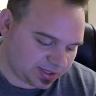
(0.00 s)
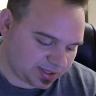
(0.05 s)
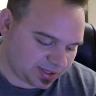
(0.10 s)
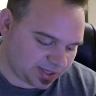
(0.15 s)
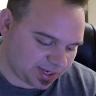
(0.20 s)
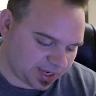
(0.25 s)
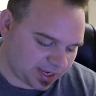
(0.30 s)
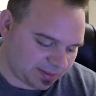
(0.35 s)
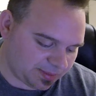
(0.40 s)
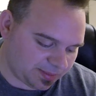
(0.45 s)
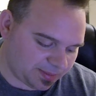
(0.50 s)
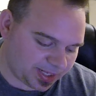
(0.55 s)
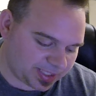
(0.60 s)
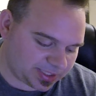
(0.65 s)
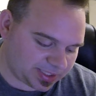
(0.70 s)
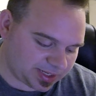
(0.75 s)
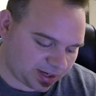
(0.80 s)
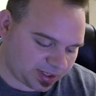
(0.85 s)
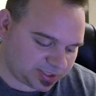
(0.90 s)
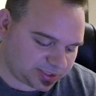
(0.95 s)

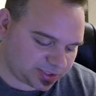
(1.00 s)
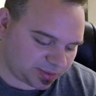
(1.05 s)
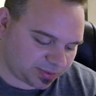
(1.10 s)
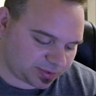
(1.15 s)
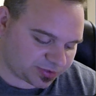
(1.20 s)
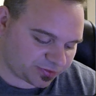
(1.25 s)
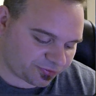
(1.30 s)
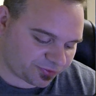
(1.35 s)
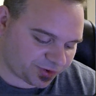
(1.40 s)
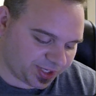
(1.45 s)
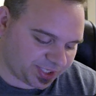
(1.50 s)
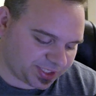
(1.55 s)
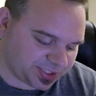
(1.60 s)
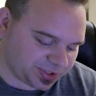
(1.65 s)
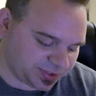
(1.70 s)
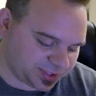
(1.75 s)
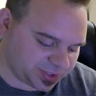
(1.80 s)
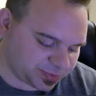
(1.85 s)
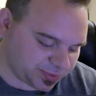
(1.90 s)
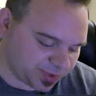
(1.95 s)
He's almost free
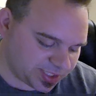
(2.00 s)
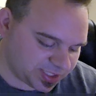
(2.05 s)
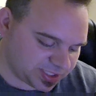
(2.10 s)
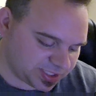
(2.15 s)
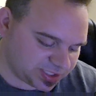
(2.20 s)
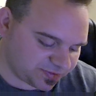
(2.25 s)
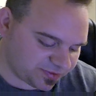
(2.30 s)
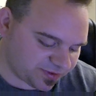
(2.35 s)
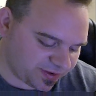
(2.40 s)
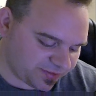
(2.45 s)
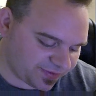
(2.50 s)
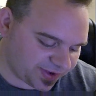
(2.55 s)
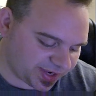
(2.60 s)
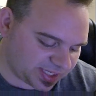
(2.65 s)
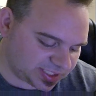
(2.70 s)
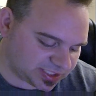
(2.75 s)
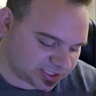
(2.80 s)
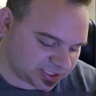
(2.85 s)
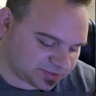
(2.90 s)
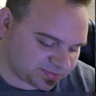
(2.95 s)
too, because when digivolving,
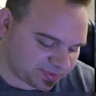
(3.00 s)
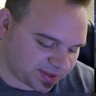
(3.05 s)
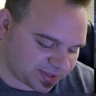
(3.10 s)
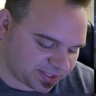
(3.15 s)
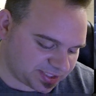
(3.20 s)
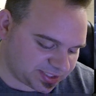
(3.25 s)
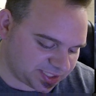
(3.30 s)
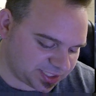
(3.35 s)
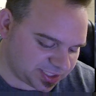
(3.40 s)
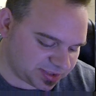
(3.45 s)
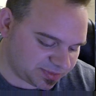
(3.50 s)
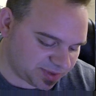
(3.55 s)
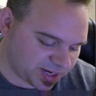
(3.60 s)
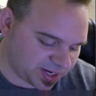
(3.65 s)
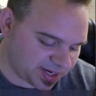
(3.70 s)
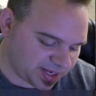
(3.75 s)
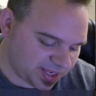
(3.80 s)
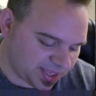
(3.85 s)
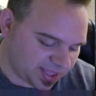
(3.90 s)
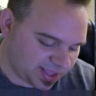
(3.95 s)
unsuspend this
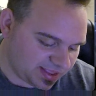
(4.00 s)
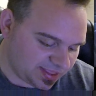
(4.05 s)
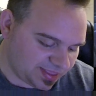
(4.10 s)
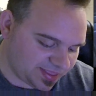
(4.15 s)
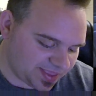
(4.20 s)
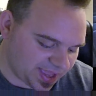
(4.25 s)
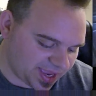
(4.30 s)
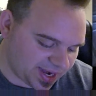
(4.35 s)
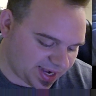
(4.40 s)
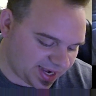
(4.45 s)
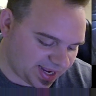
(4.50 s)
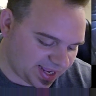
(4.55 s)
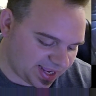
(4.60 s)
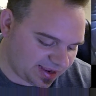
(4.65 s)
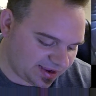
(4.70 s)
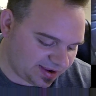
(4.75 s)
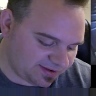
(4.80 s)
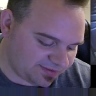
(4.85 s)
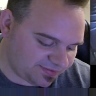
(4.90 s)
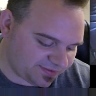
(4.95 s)
Digimon. Then
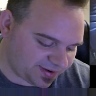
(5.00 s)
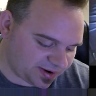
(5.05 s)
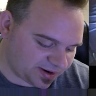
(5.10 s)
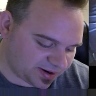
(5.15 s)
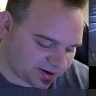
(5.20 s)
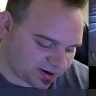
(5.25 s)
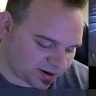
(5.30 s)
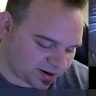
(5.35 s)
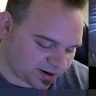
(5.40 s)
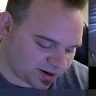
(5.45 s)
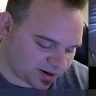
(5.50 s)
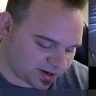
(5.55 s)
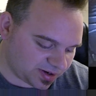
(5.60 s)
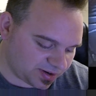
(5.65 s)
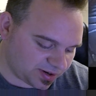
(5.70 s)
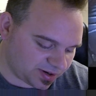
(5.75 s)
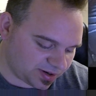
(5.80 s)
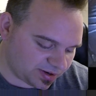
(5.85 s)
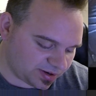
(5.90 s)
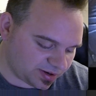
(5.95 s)
if a
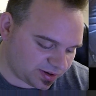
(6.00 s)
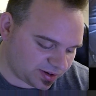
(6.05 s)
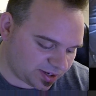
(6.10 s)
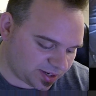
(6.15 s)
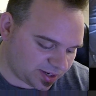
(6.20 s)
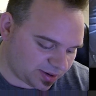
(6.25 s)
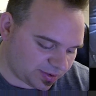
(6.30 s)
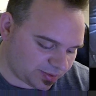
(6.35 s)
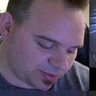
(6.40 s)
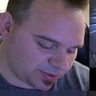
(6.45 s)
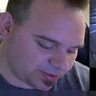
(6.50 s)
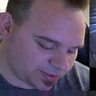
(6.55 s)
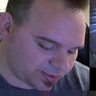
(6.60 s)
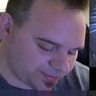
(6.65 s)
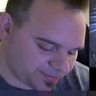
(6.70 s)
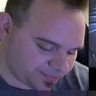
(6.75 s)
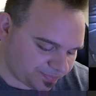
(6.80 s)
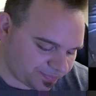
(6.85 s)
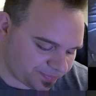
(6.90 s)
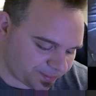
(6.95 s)
card
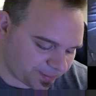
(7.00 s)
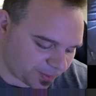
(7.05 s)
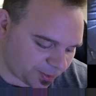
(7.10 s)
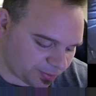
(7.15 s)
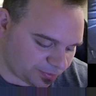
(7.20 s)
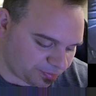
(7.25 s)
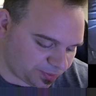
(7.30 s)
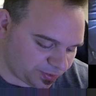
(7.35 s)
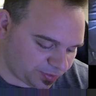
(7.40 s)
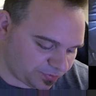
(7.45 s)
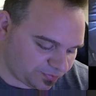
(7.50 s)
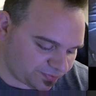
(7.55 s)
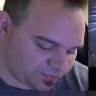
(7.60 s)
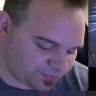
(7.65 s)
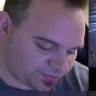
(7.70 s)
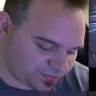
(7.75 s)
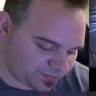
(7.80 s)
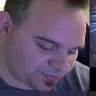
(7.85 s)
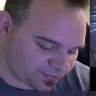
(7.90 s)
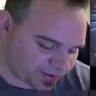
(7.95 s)
with Blue
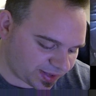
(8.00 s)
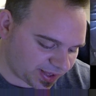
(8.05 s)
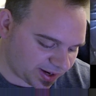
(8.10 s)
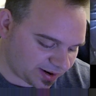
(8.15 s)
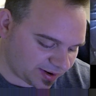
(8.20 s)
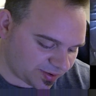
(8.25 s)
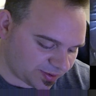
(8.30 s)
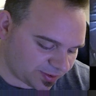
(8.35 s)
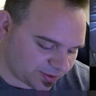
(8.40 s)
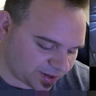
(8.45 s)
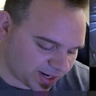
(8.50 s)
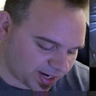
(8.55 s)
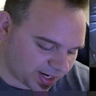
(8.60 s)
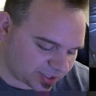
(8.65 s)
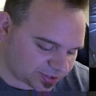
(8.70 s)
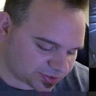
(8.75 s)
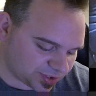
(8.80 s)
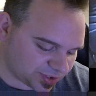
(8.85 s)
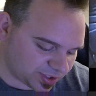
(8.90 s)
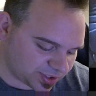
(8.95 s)
Flare or
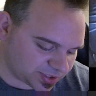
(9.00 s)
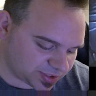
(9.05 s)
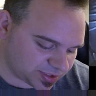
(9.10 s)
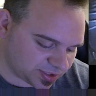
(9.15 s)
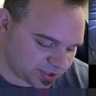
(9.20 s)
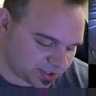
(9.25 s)
Crossheart.